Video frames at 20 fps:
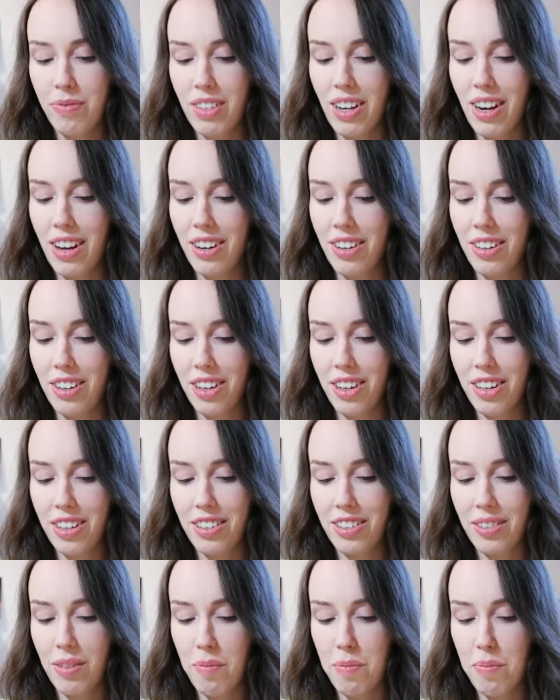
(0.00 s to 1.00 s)
I don't know.
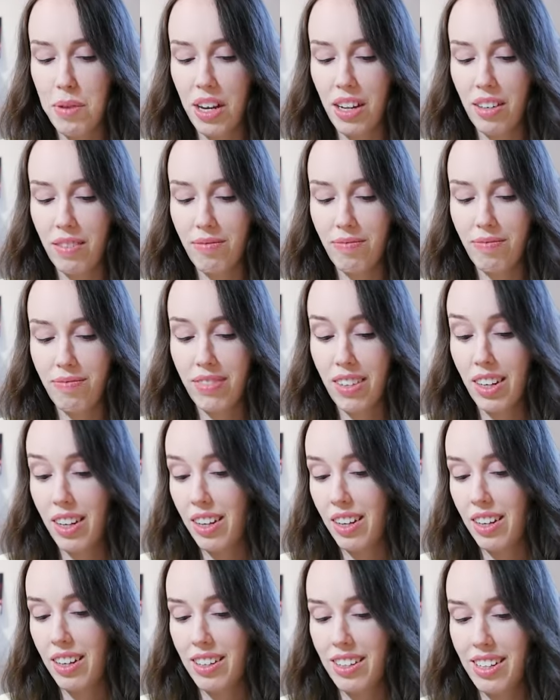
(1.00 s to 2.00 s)
But
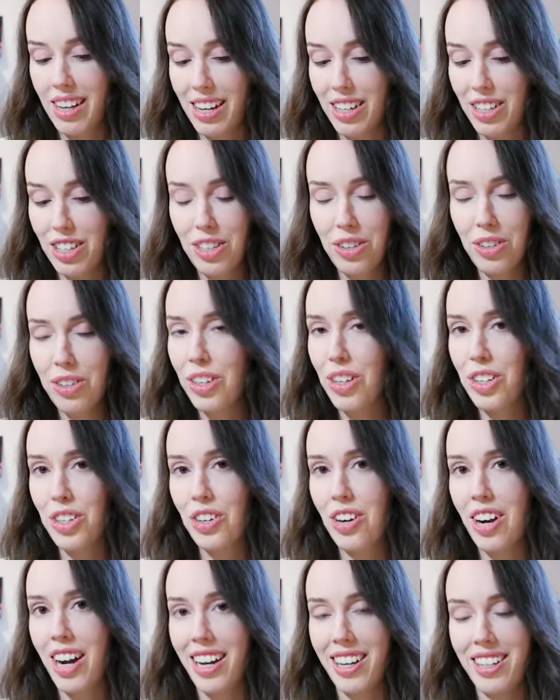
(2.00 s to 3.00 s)
yeah, you still gotta
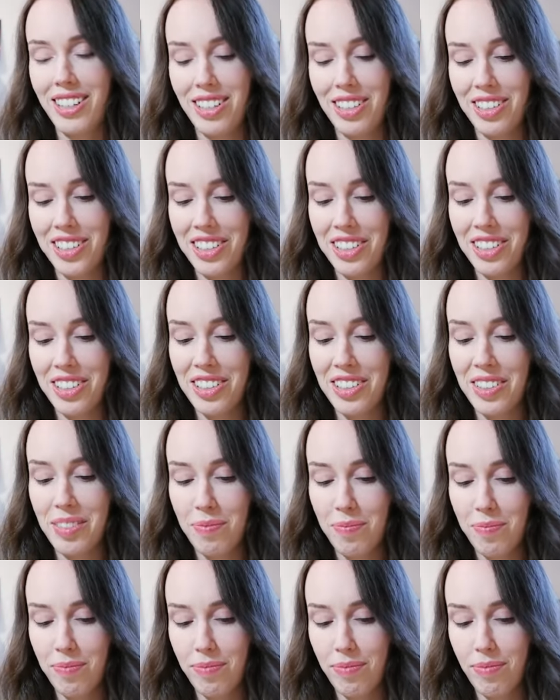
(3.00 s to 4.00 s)
try it, don't you?
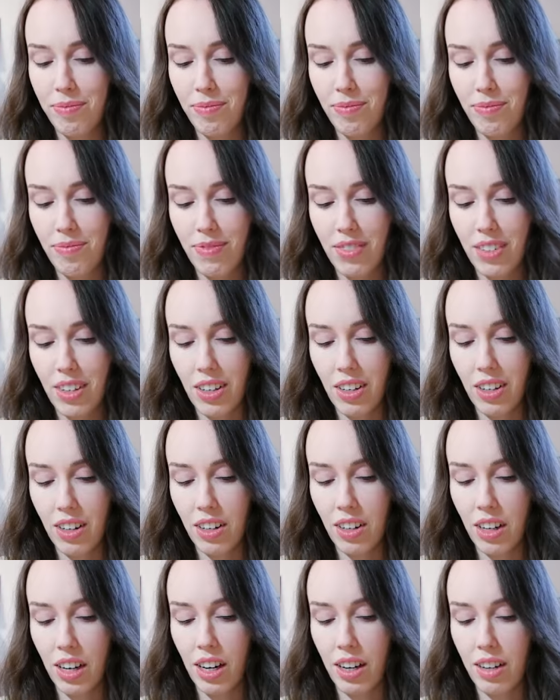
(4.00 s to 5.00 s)

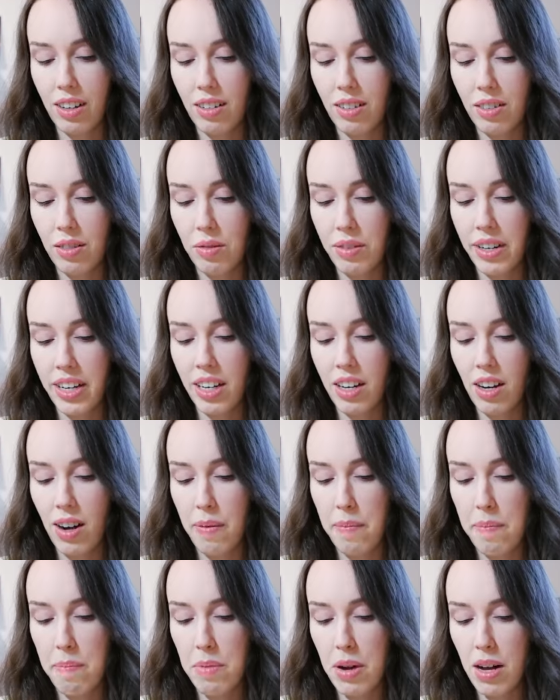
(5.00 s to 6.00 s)
Alright, we got
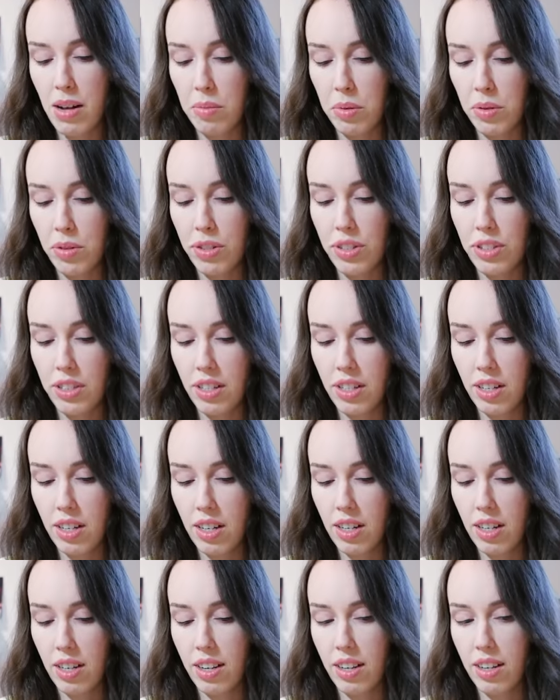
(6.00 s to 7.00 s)
Bubbles,
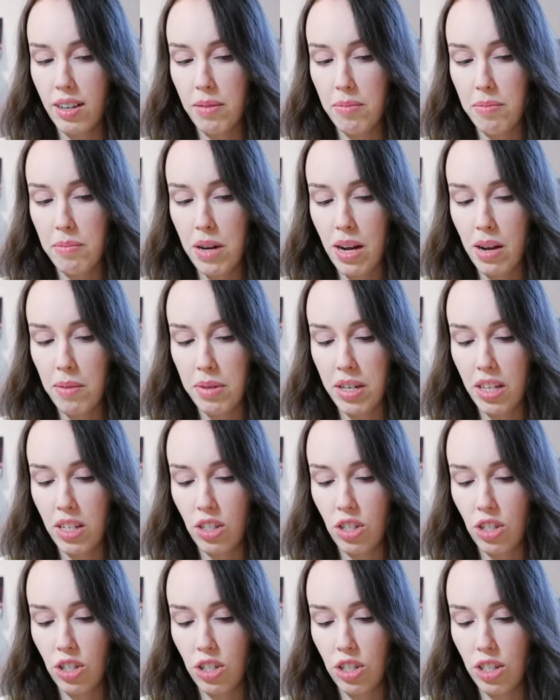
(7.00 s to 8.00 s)

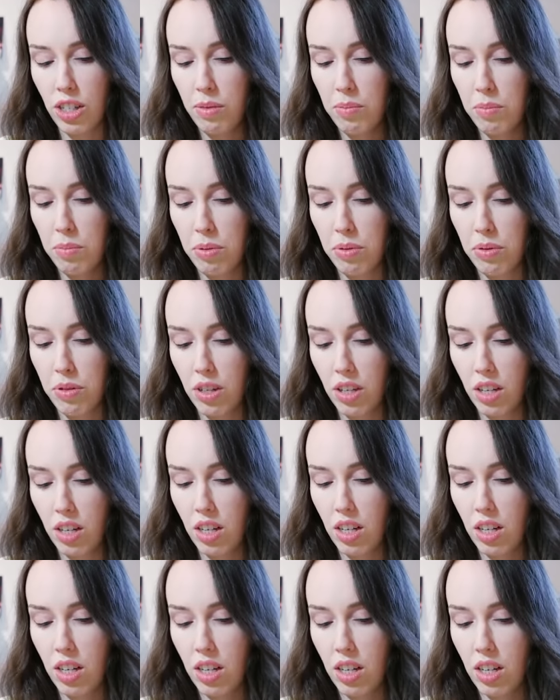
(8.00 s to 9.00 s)
Babidi's ship,
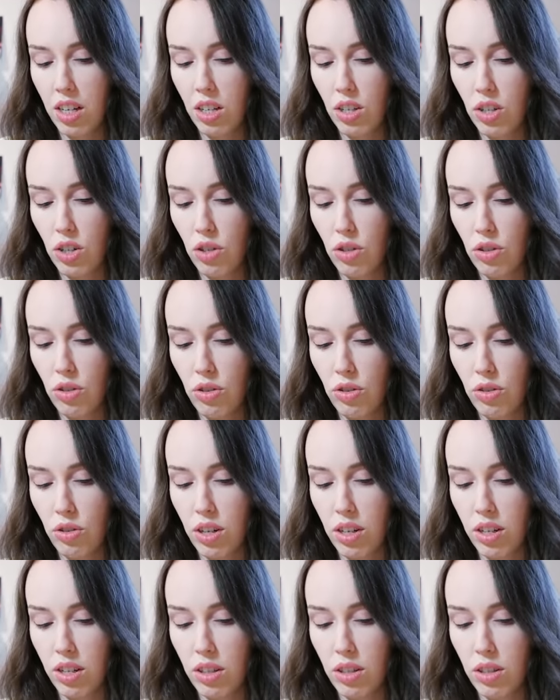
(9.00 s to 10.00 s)

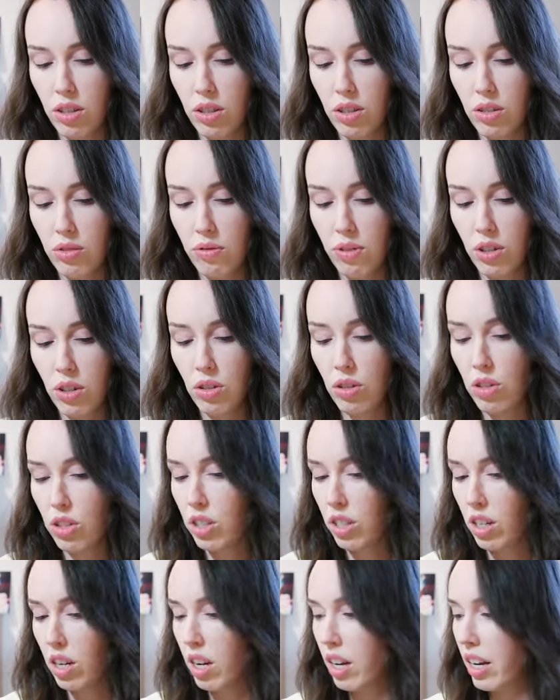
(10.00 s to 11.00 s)
Trunks'
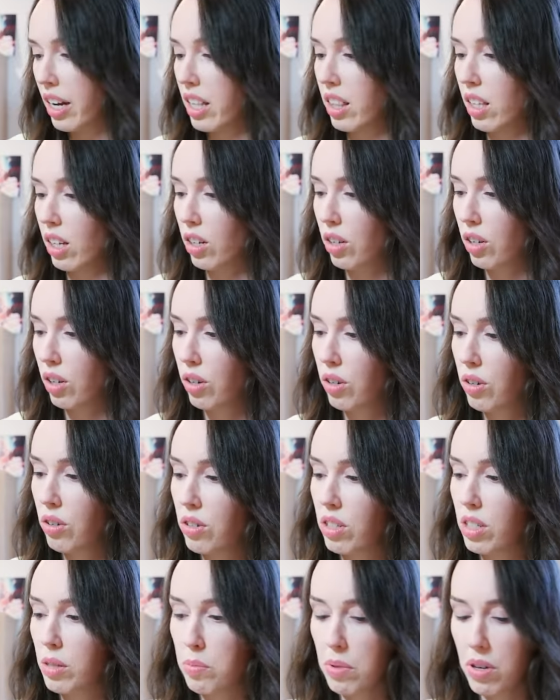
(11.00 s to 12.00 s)
future, and the code
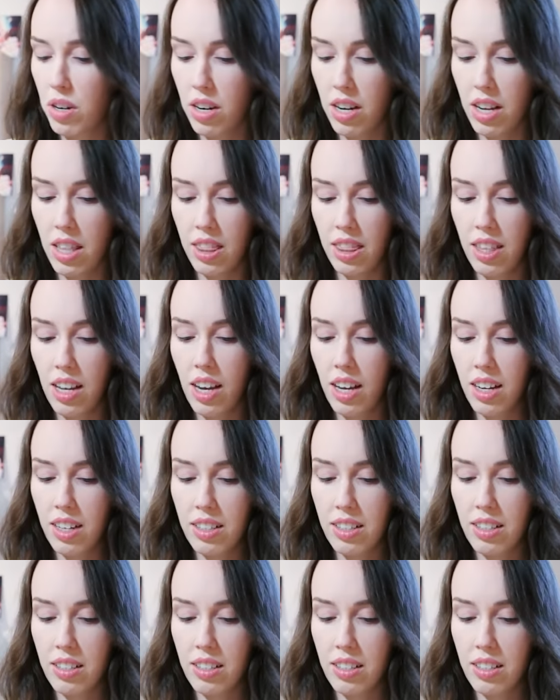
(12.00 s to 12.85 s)
is behind that.